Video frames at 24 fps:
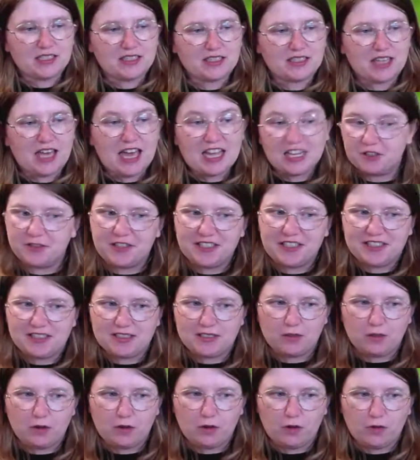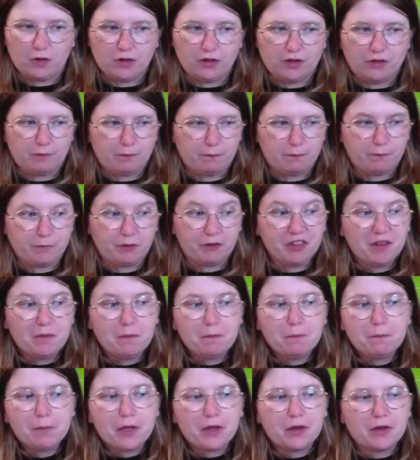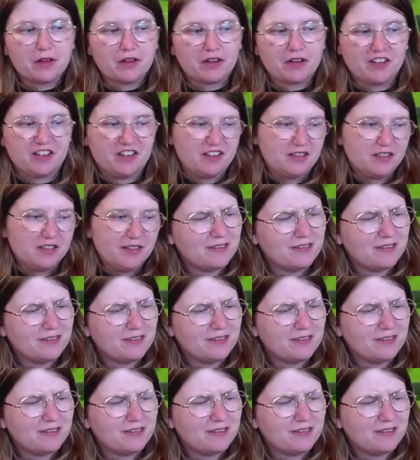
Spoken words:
ahead of it on the burner.